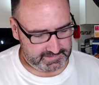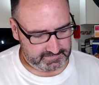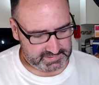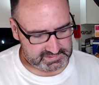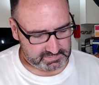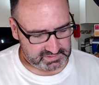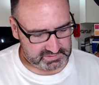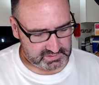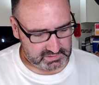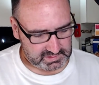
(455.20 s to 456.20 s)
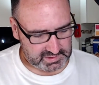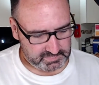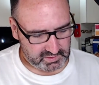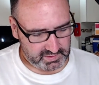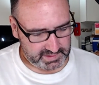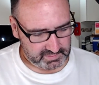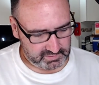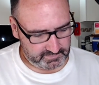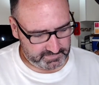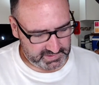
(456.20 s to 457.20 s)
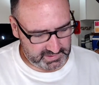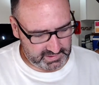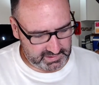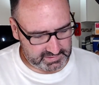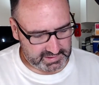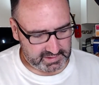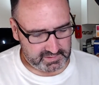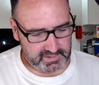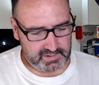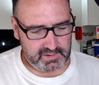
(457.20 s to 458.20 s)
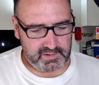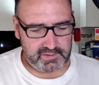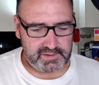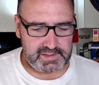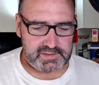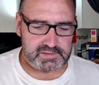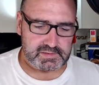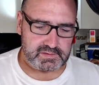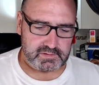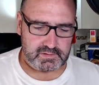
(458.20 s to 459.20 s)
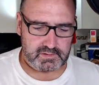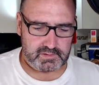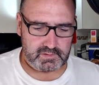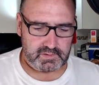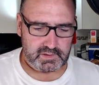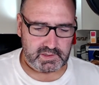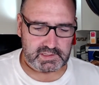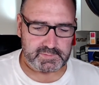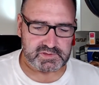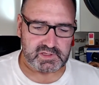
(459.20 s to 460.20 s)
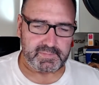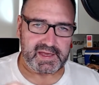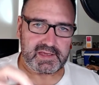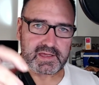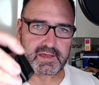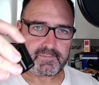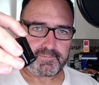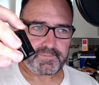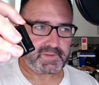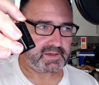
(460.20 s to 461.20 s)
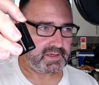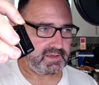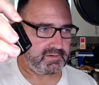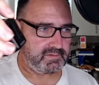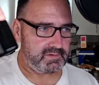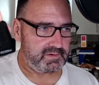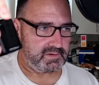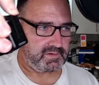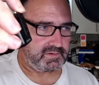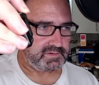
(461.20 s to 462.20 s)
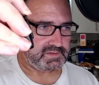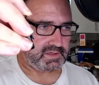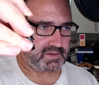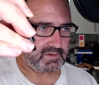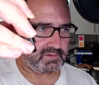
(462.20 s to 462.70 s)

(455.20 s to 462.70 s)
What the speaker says: that's something to keep an eye out on. Now these clips on the back here, okay, so